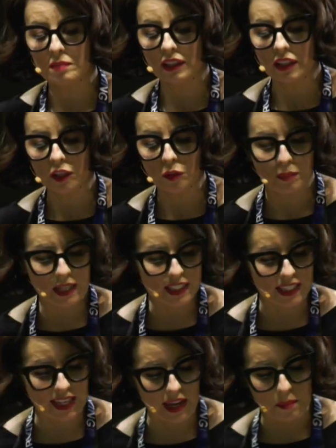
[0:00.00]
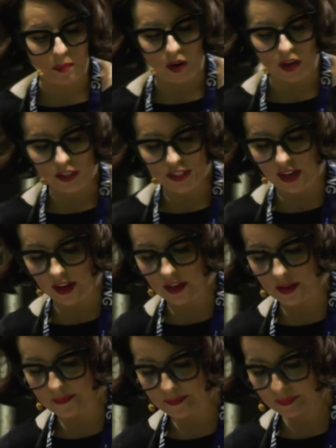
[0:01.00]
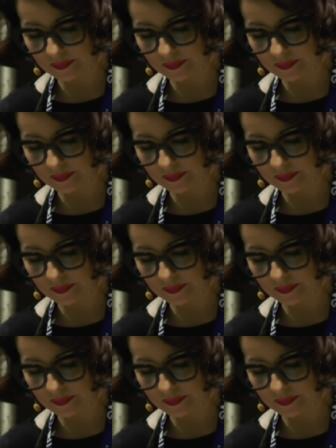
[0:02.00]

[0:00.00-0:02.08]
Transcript: a little bit to get marks on them.